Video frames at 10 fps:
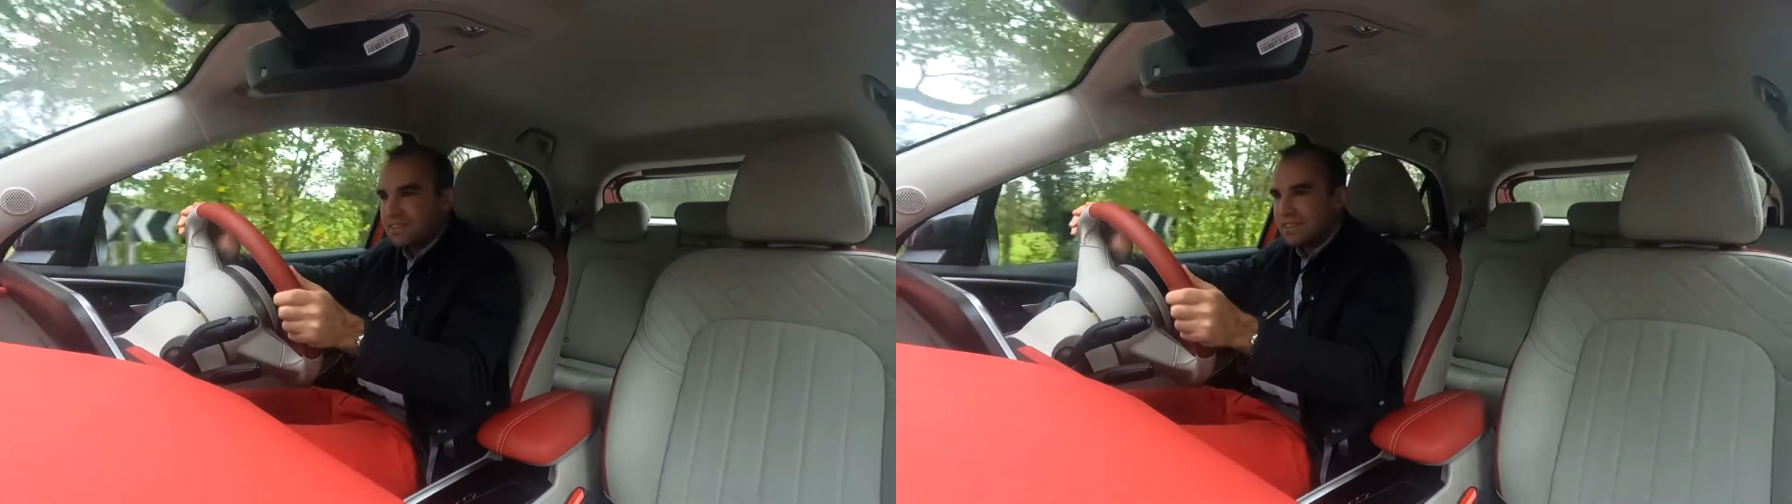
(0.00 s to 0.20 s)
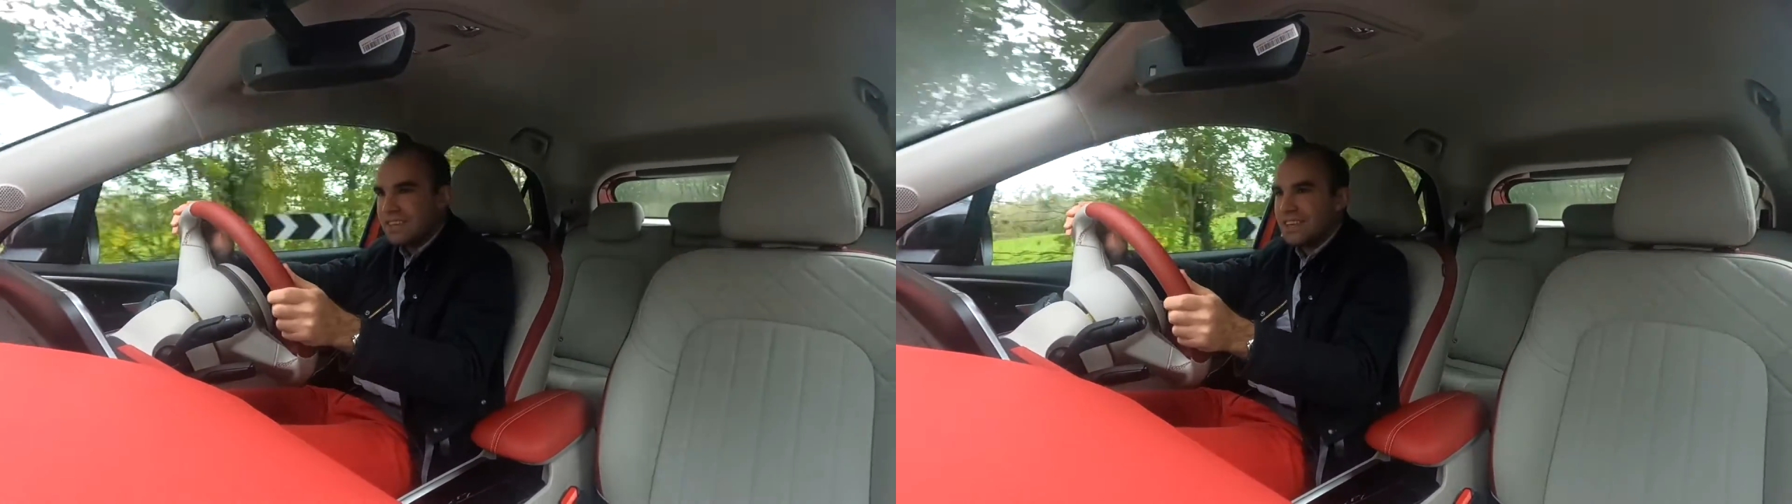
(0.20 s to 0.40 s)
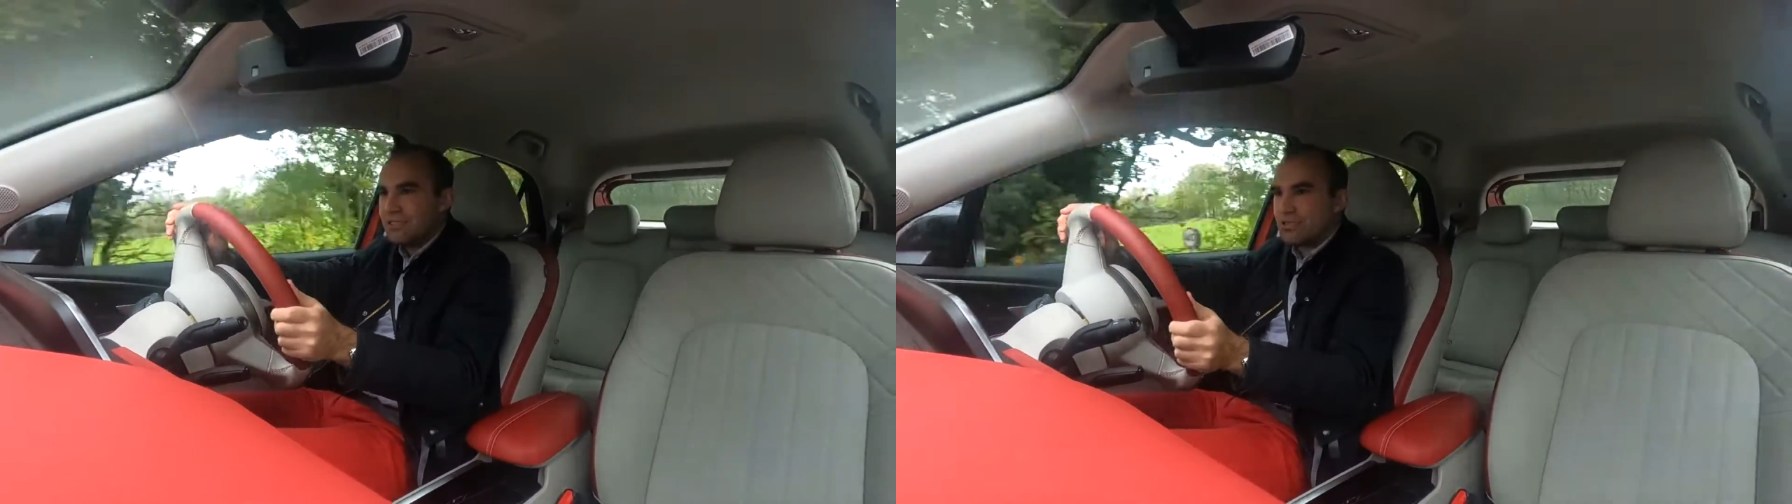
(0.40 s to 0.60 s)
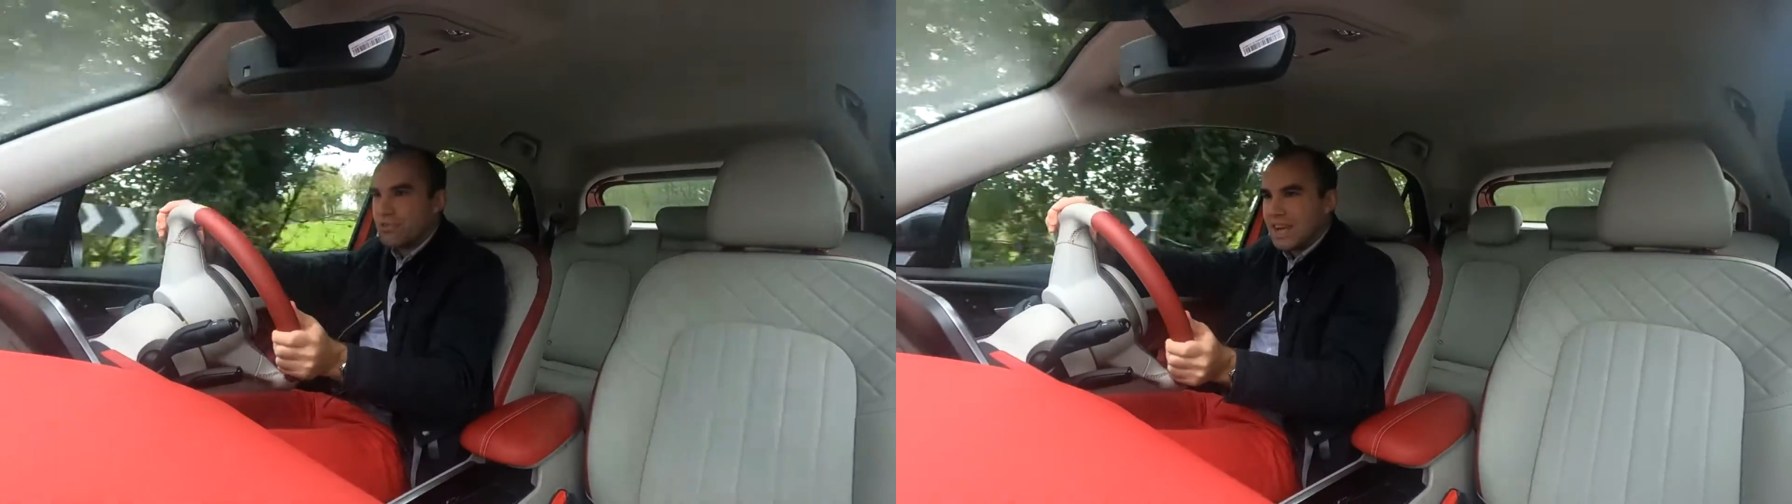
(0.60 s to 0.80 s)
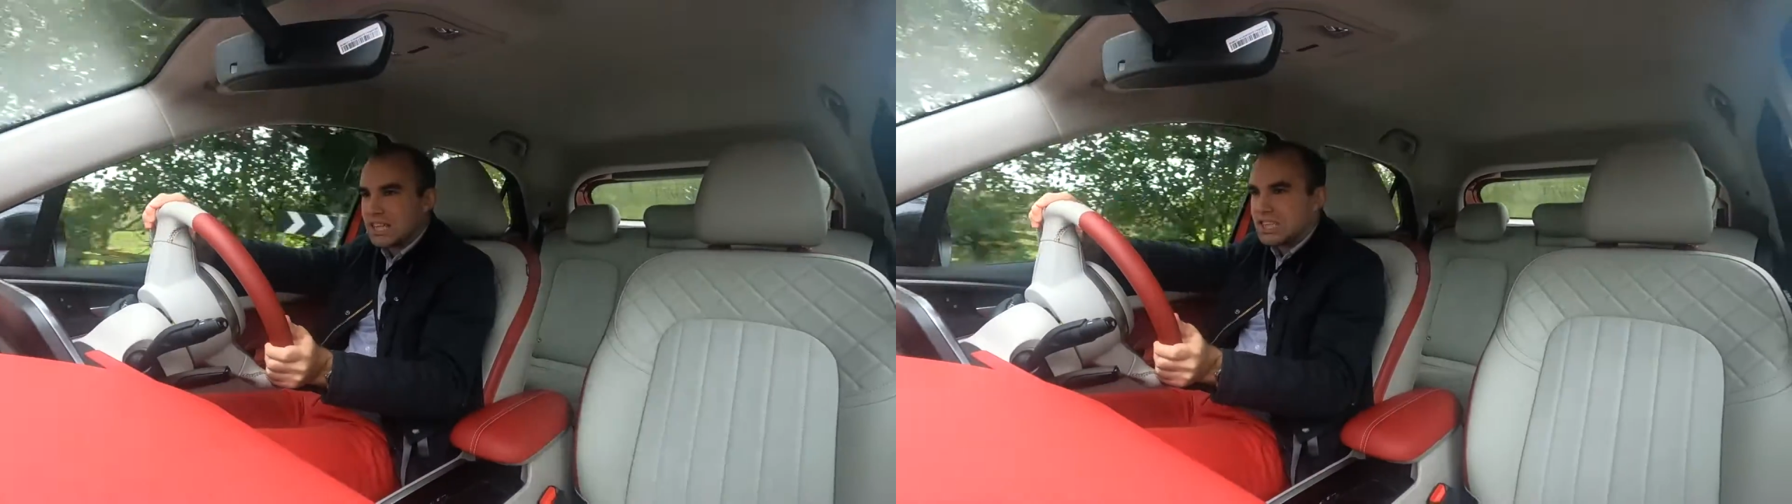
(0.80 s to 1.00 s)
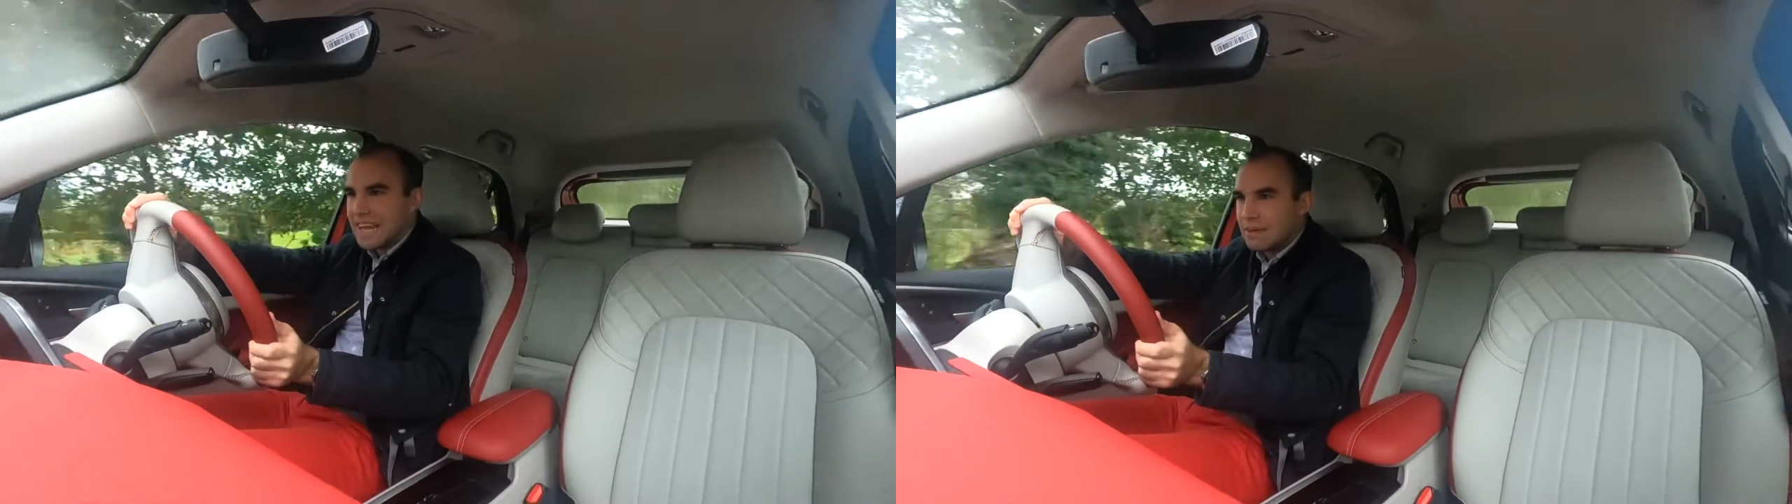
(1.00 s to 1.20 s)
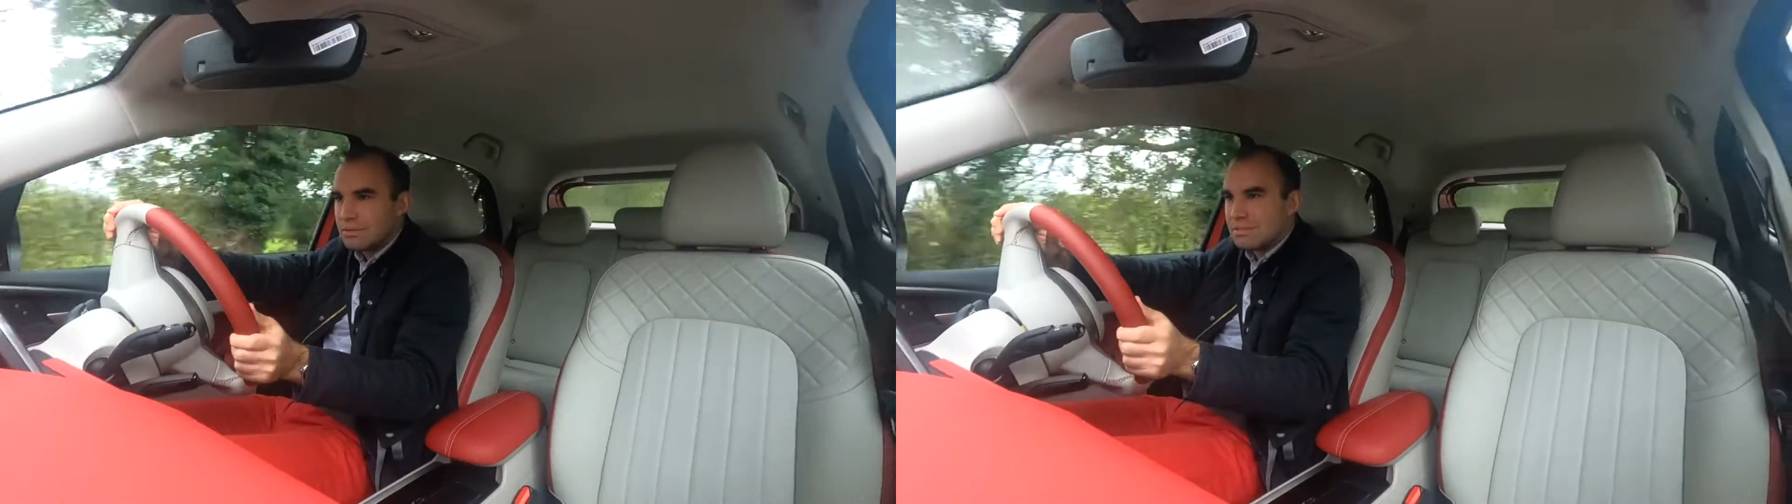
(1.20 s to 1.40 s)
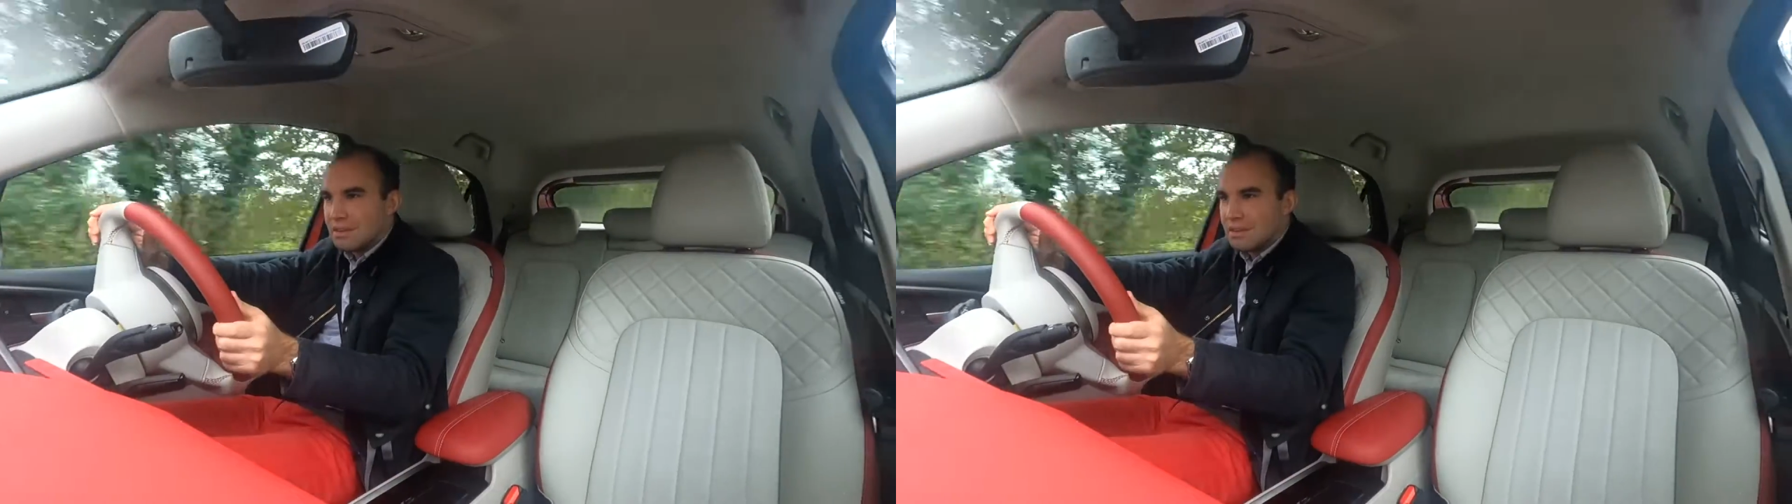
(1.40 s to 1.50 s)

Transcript: the traction out